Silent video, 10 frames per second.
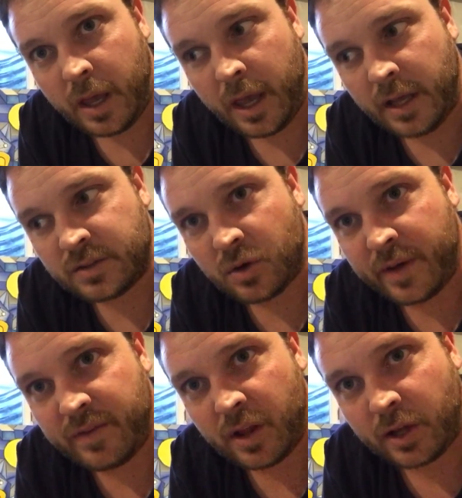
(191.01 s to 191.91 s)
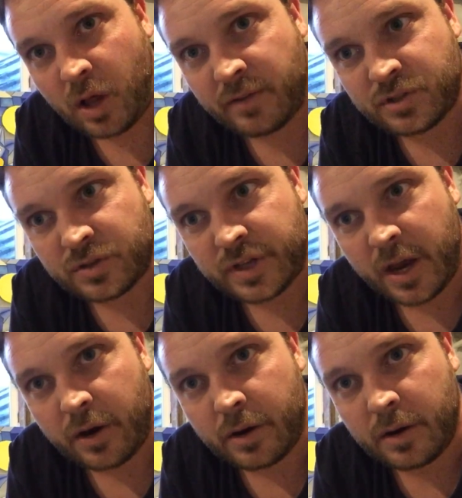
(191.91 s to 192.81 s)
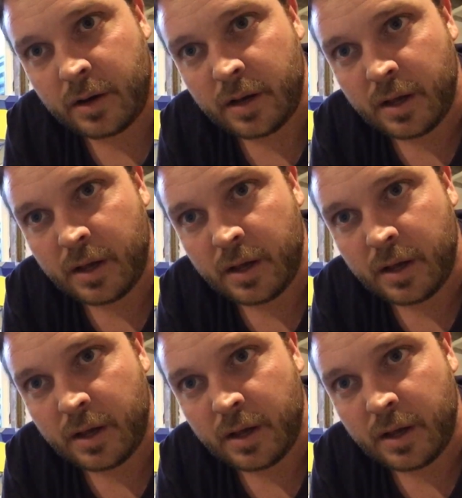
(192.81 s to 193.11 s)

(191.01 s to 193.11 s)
and so I feel like a lot of us are scared.